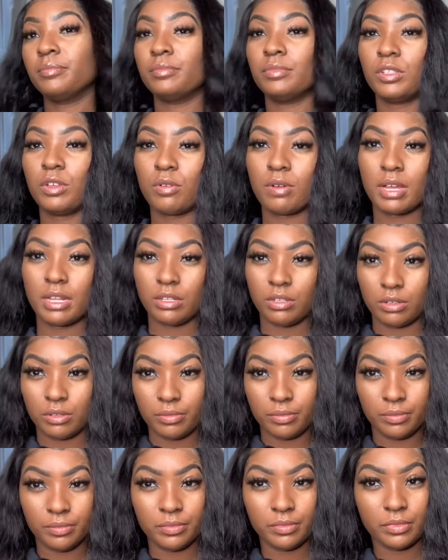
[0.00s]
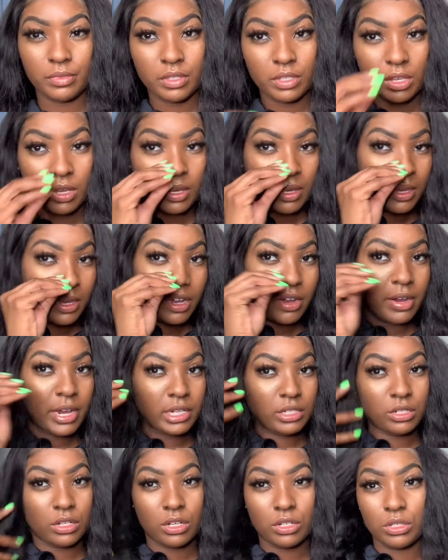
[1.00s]
No, I don't. All
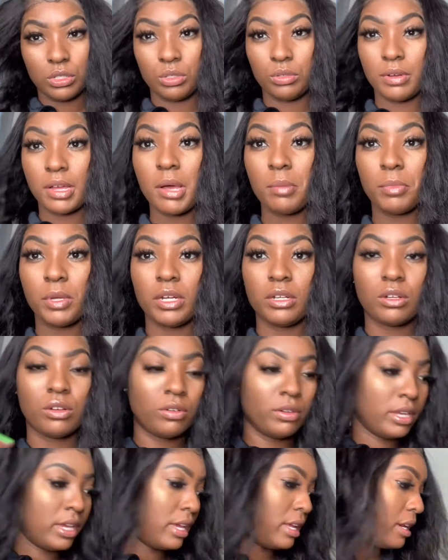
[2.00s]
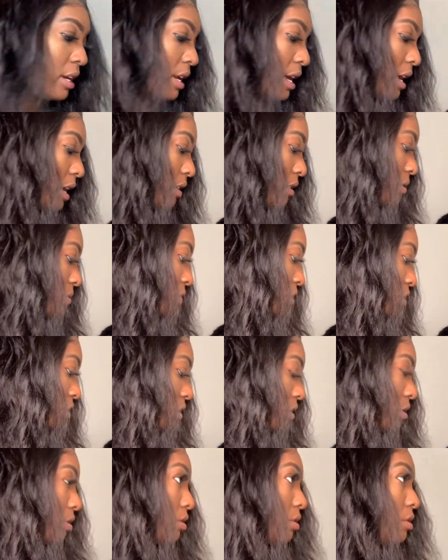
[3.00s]
right, y'all. So now I'm gonna go ahead and add some
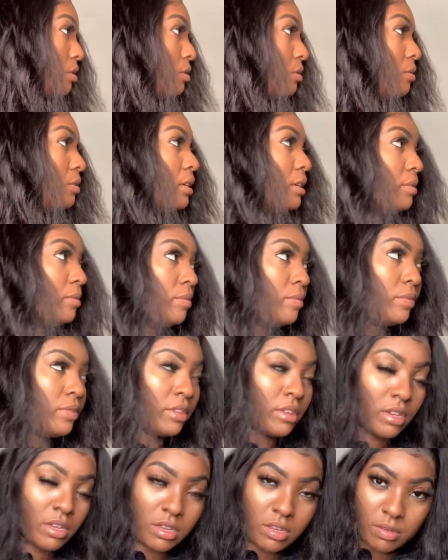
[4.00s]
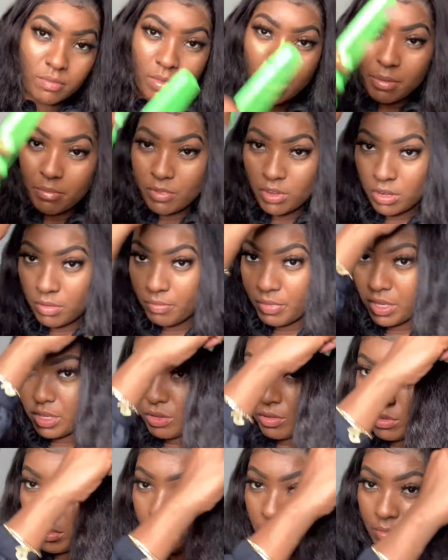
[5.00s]
curls to it. I'm gonna be
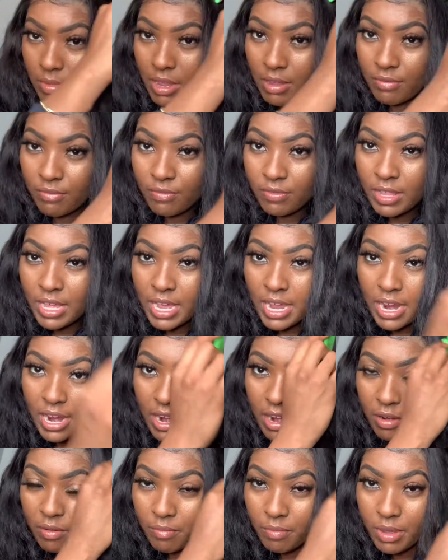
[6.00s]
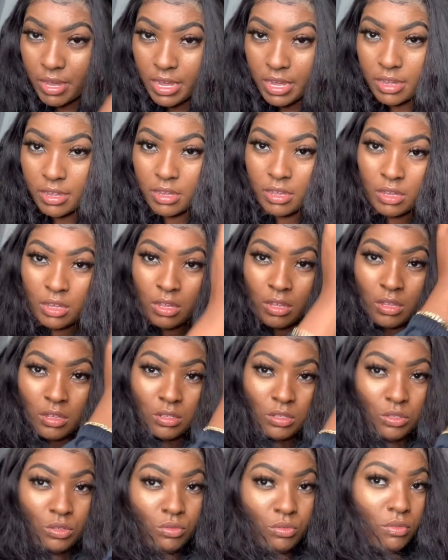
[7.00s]
using my flat iron by
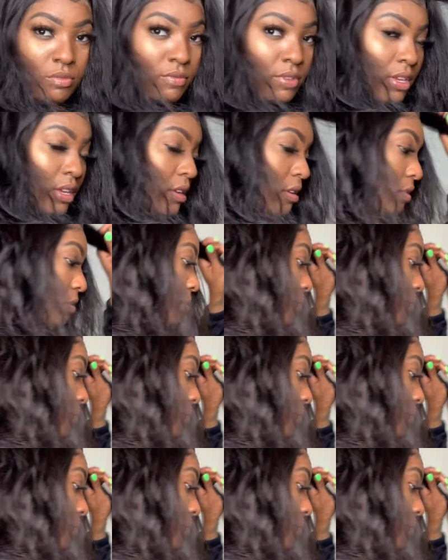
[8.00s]
Nadula.